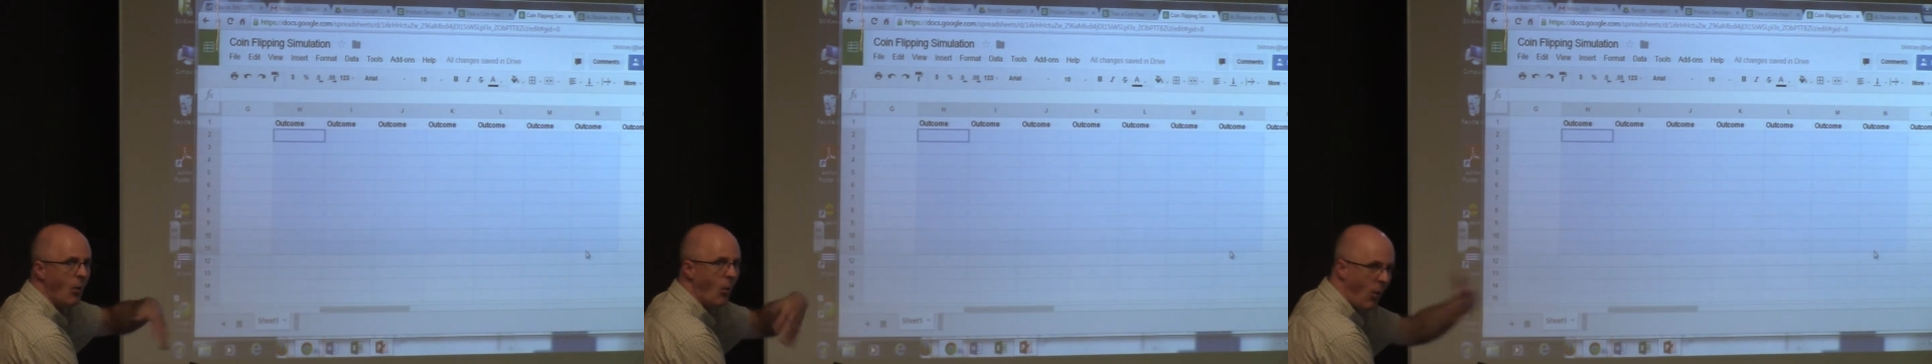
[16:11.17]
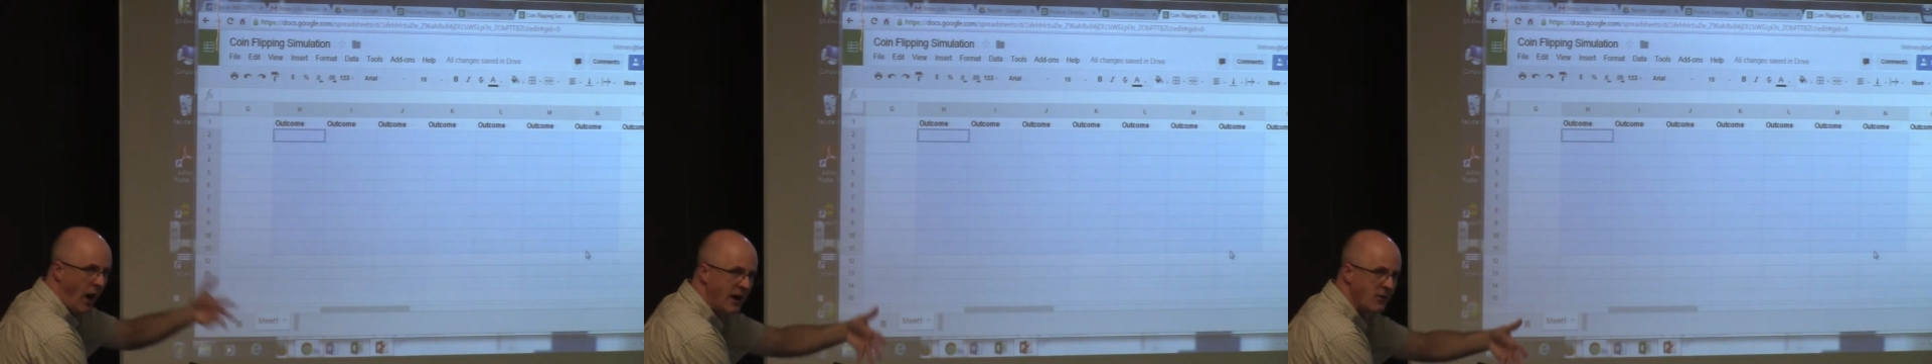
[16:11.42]

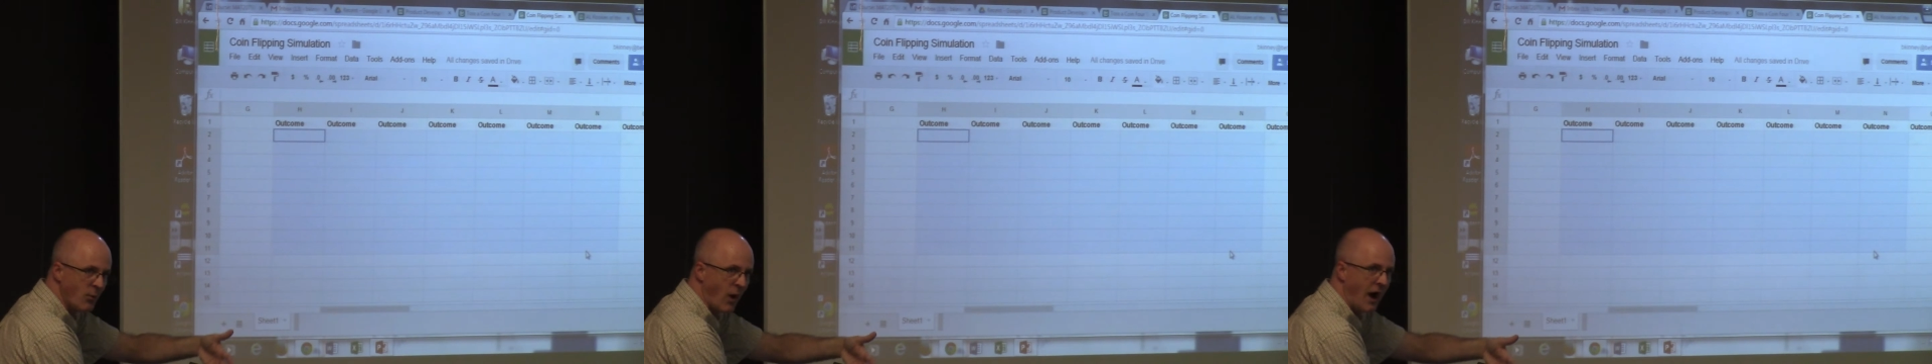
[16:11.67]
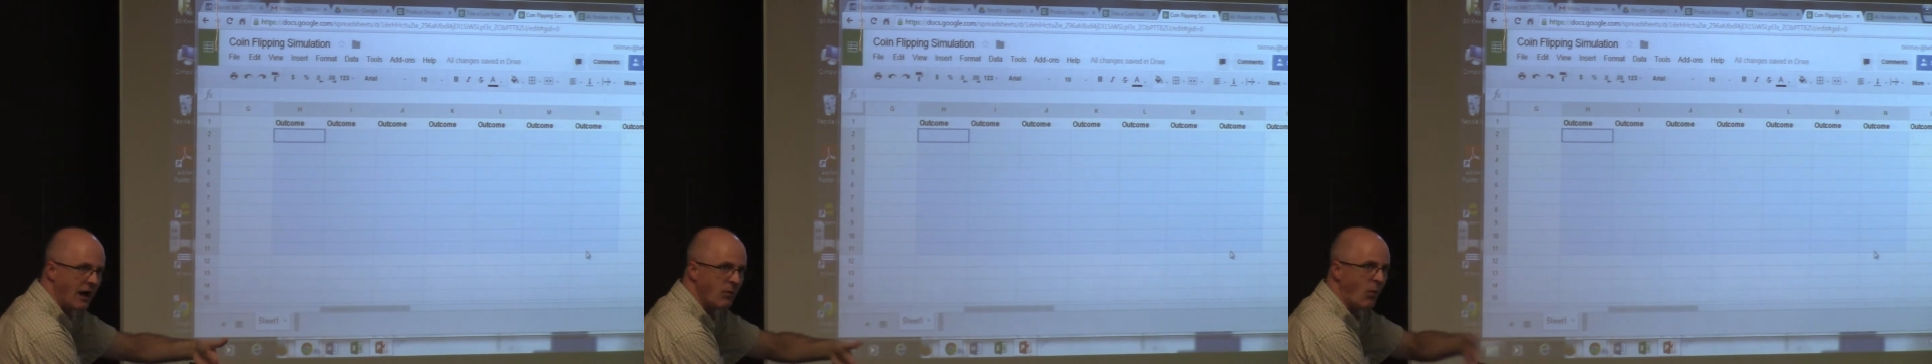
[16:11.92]
one
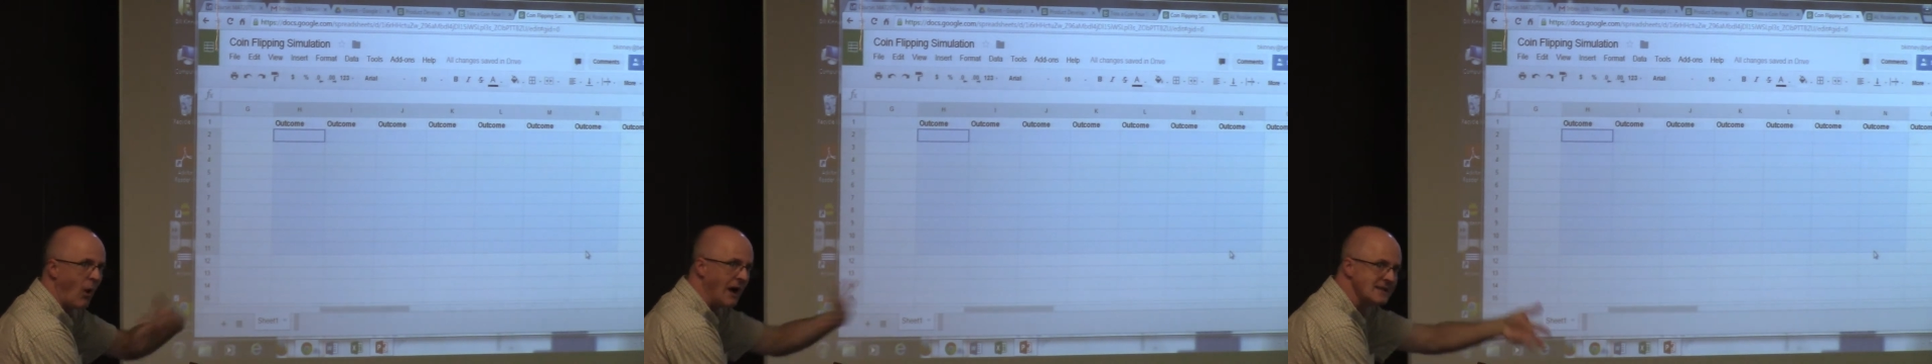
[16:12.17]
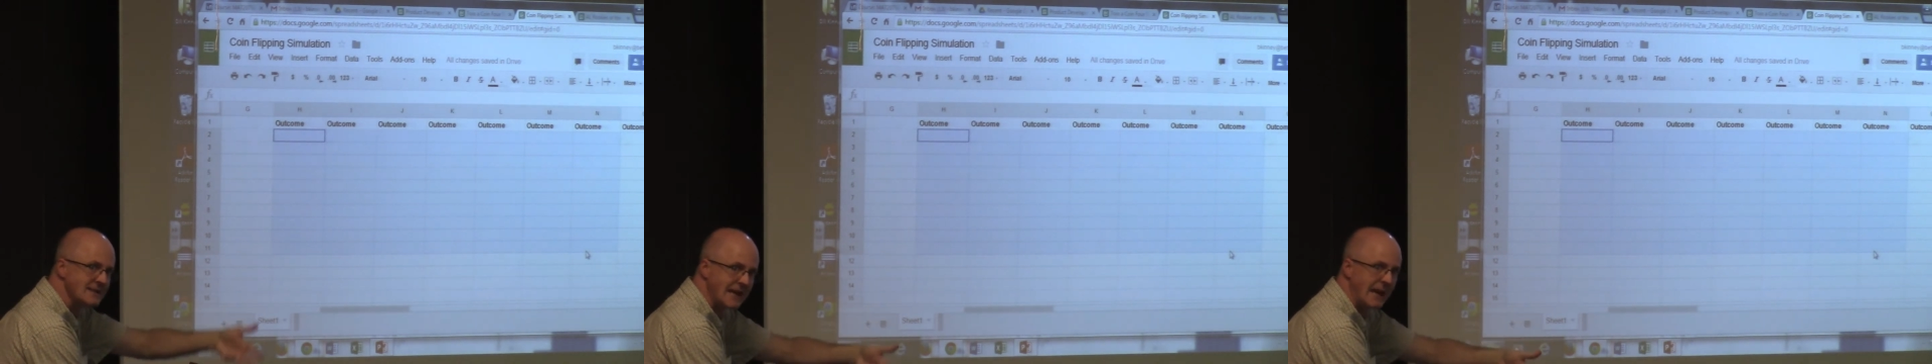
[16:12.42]
run,
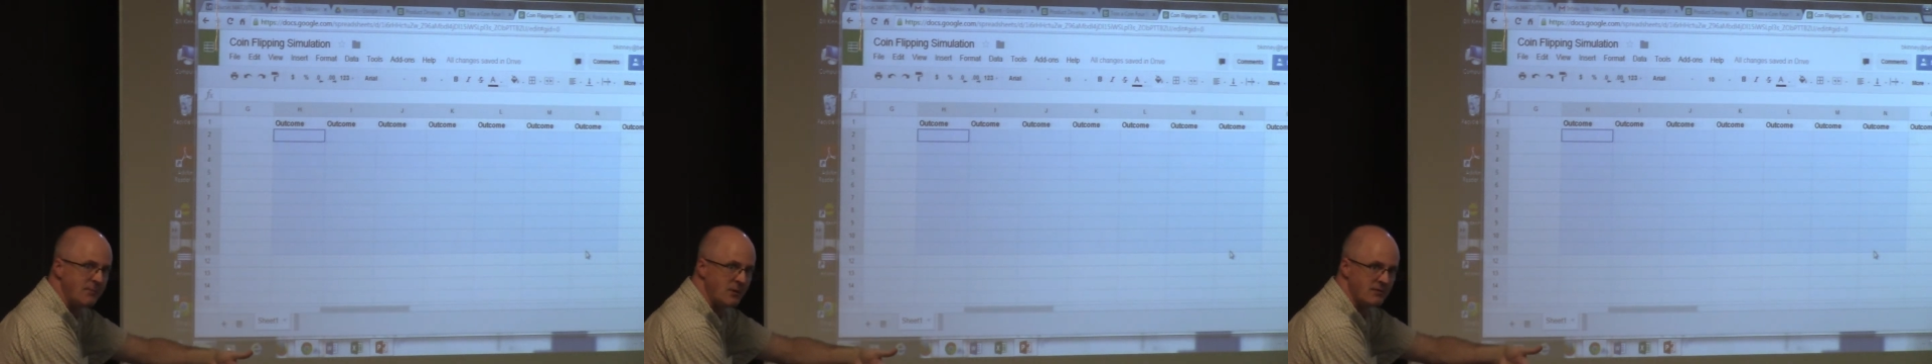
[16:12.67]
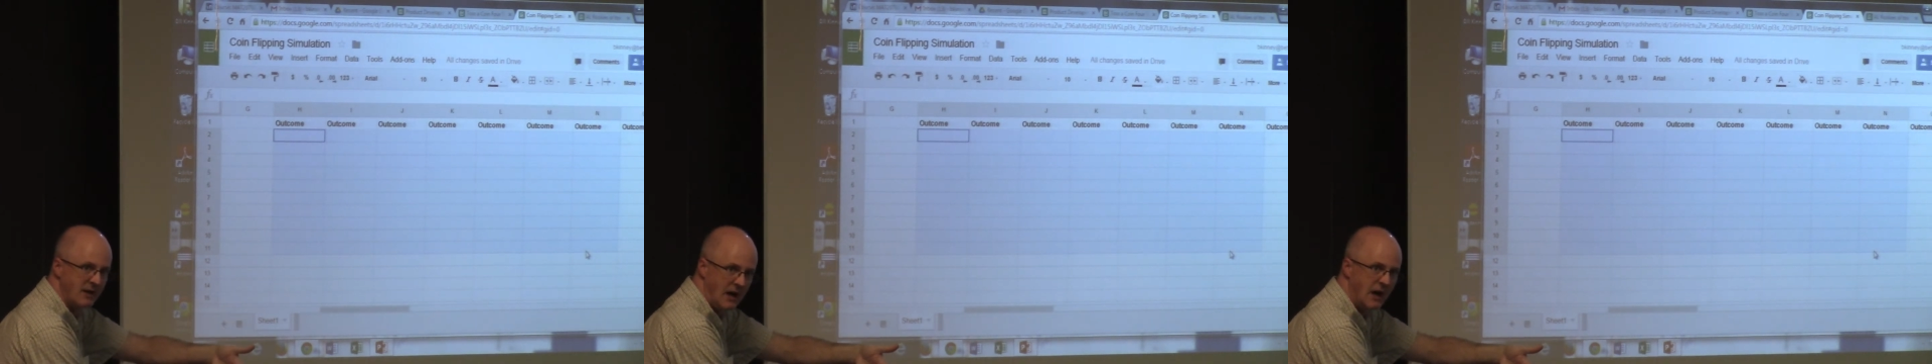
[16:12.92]
one
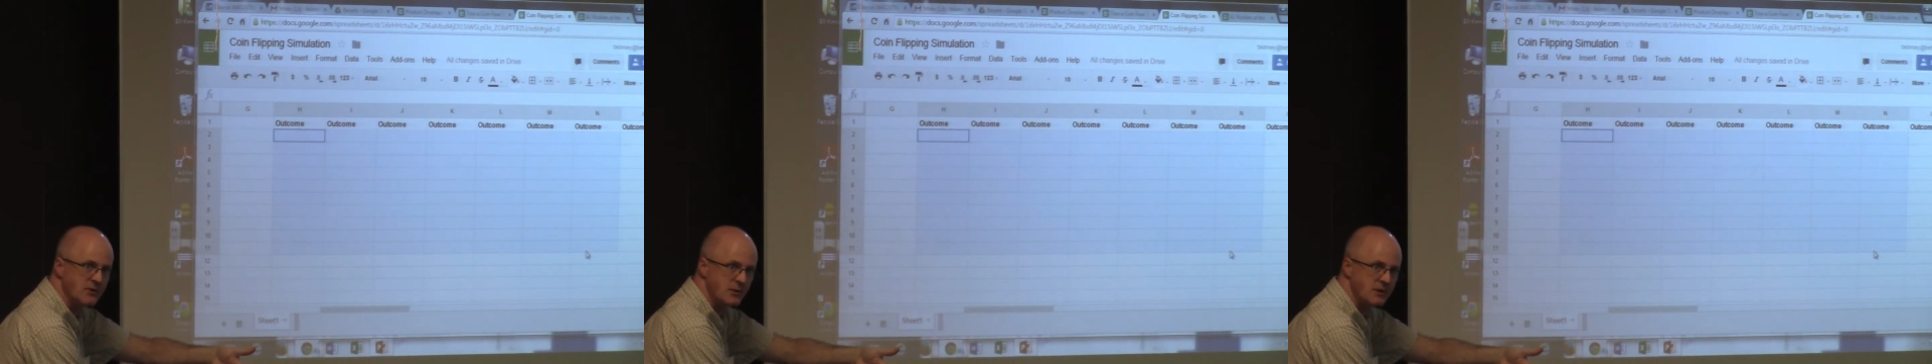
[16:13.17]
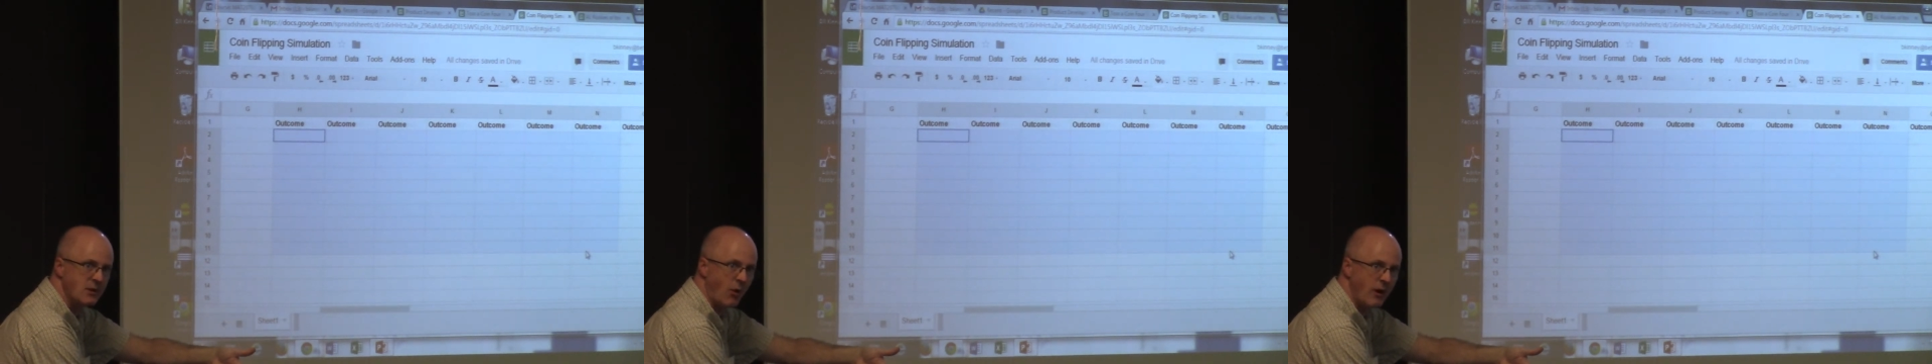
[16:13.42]
sample of
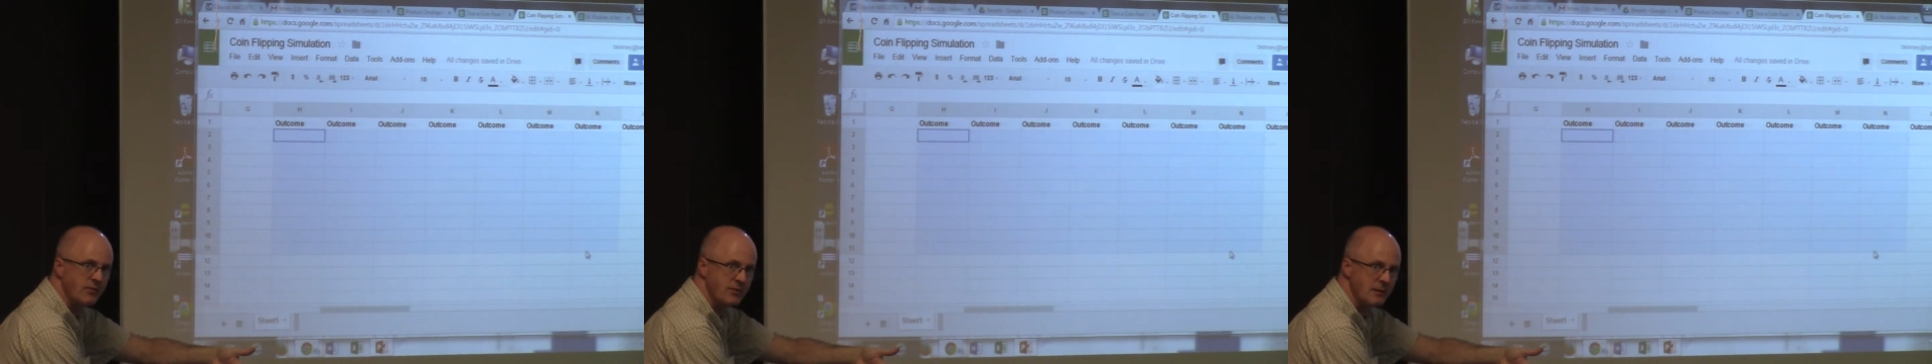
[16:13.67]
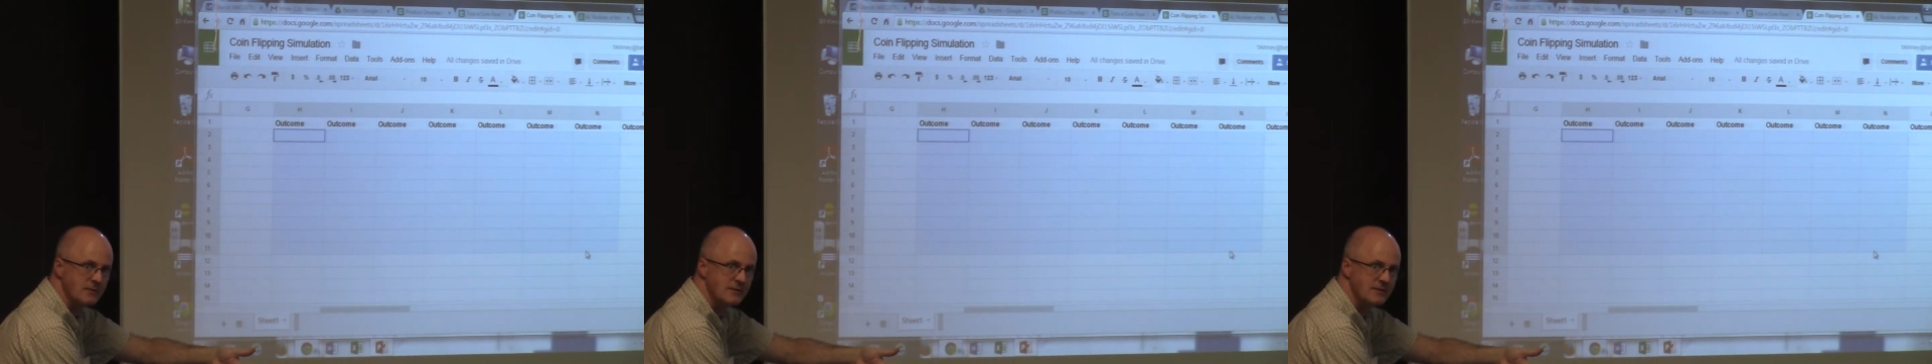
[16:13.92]
100 coin
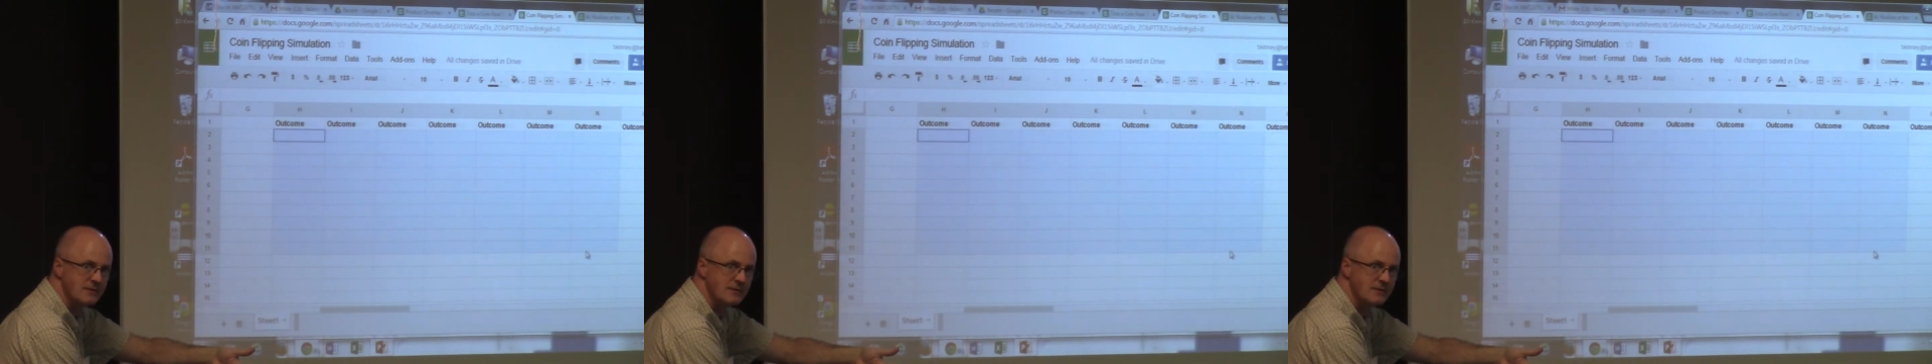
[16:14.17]
flips.